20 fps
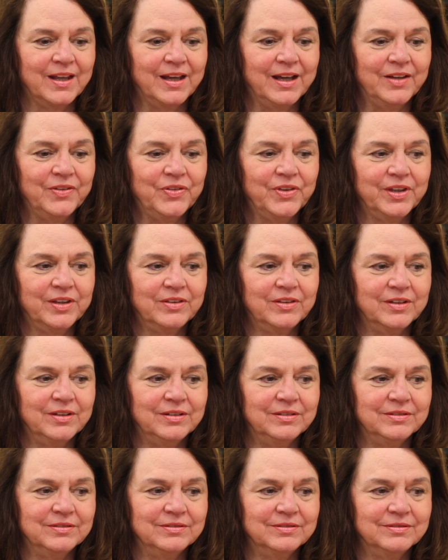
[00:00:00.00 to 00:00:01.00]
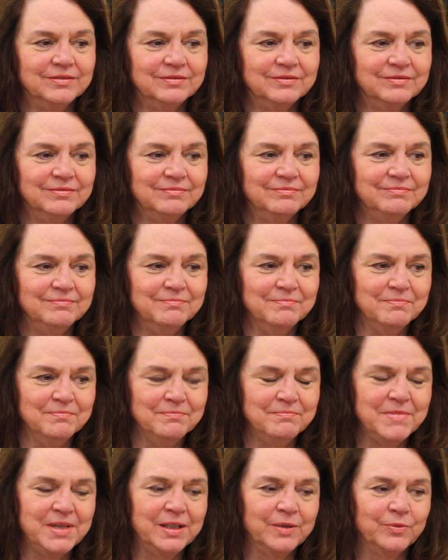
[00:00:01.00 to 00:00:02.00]
I think that
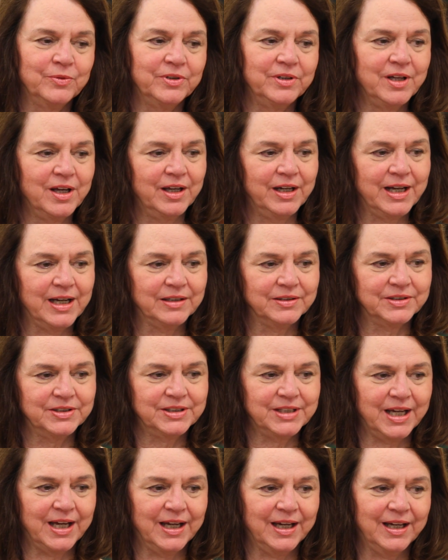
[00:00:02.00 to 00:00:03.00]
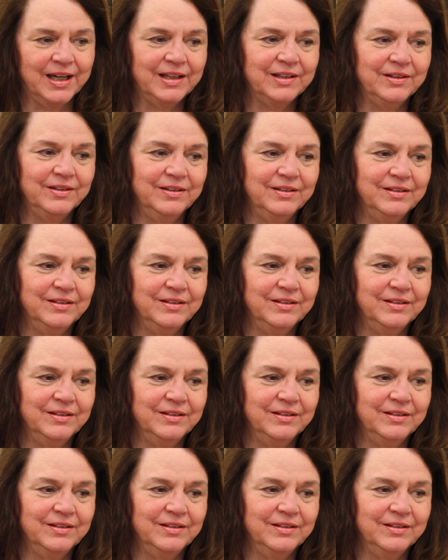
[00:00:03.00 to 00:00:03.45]
men were not outside